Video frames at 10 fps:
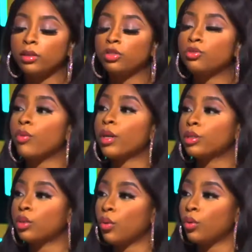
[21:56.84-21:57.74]
dress
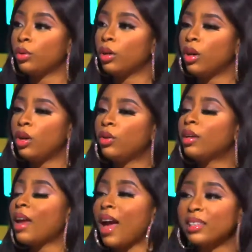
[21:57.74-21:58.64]
code, you
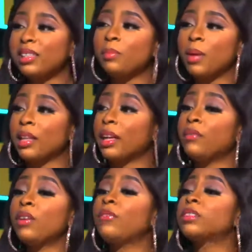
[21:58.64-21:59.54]
can actually make like
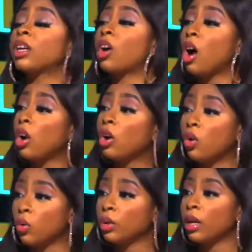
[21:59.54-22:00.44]
even if it's a color
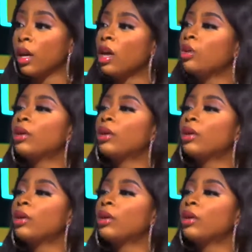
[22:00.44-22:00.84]
code exactly you